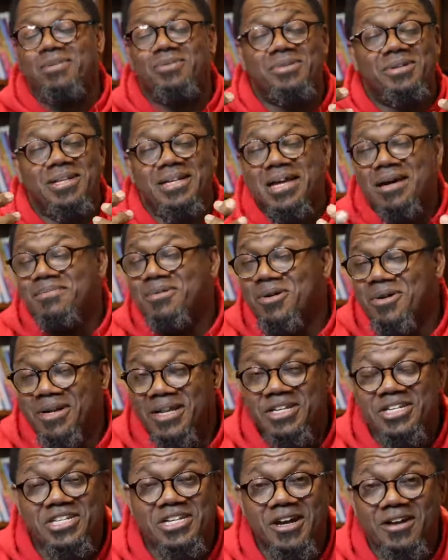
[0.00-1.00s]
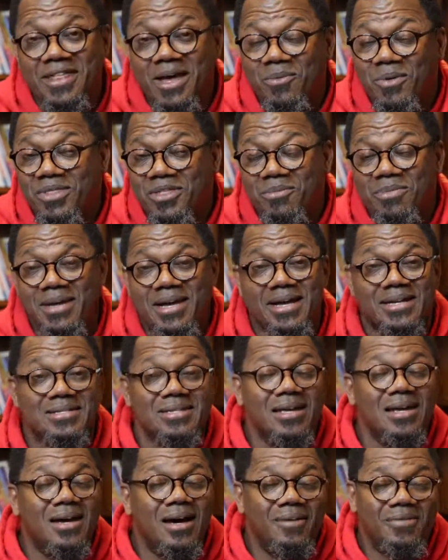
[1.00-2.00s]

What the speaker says: I wanted to come on and share that with you because